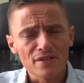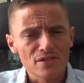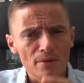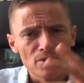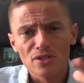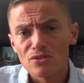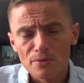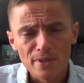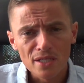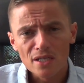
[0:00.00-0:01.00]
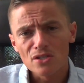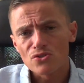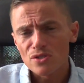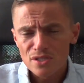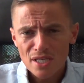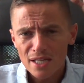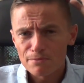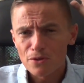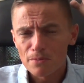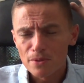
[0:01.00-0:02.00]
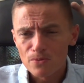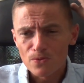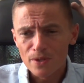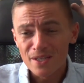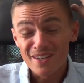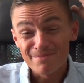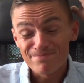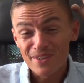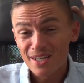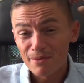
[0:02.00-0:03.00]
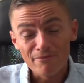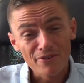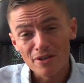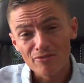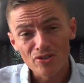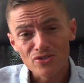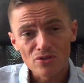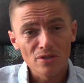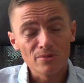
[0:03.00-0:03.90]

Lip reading: some of the European countries had problems with it, and I'm very, very sorry.